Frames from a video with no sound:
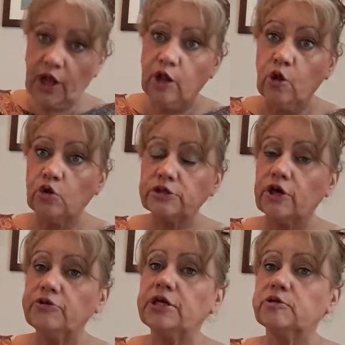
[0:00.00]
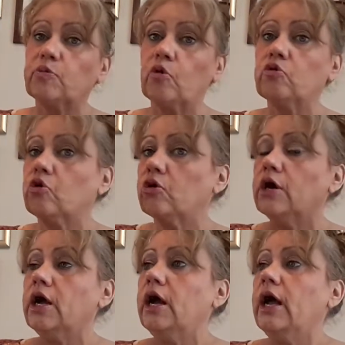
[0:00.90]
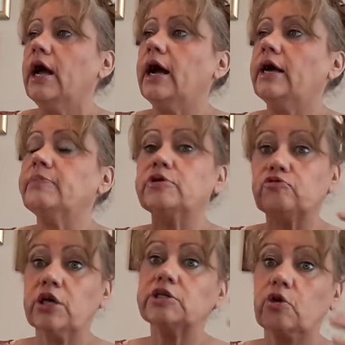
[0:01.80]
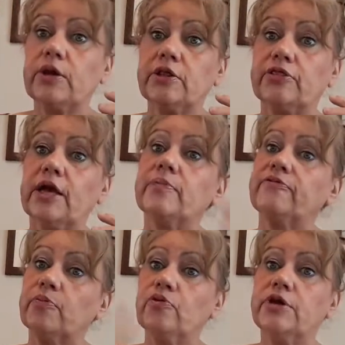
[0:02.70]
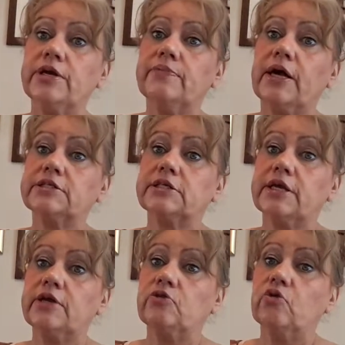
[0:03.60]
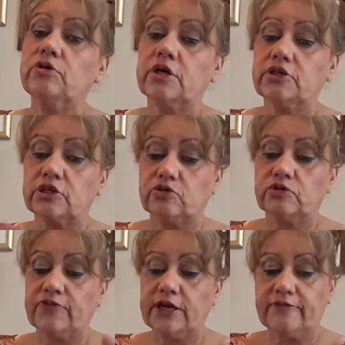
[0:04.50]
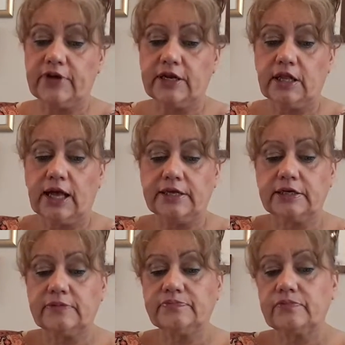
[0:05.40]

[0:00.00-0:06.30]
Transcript: Lockdown hair's well got. But it's quite thick. But if I put hair mask or anything on, it just goes very, very lank.